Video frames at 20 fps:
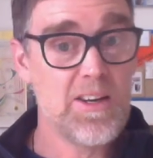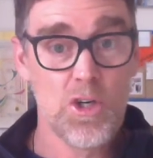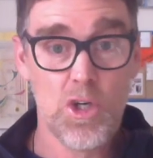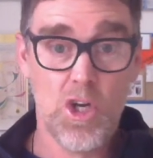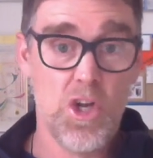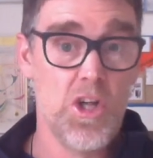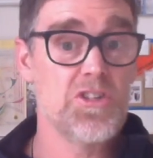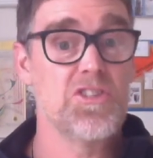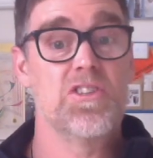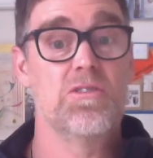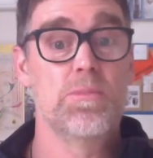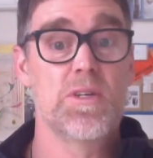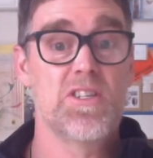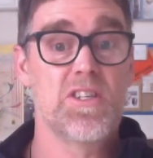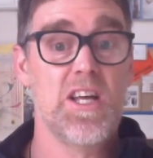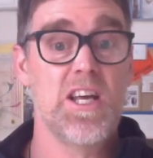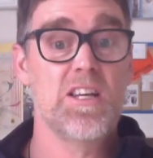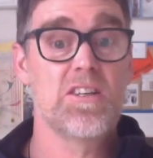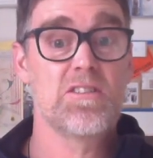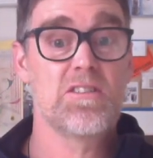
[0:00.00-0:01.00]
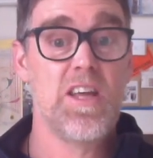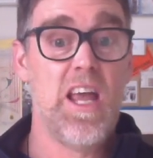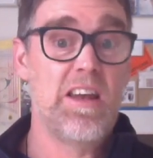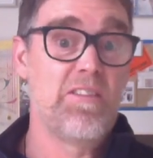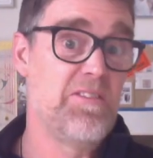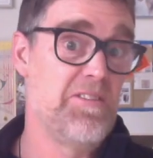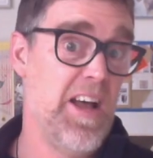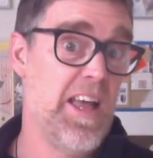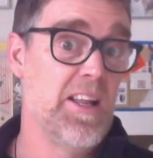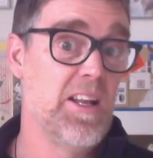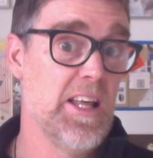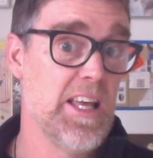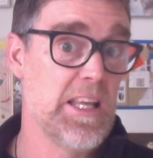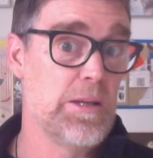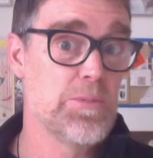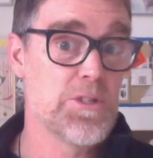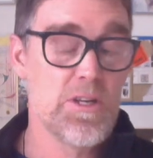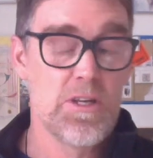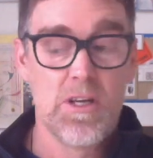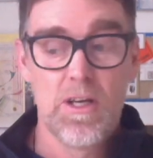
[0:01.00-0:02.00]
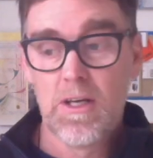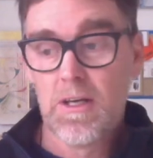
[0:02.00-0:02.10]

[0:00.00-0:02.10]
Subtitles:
lots of mistakes and fail heaps.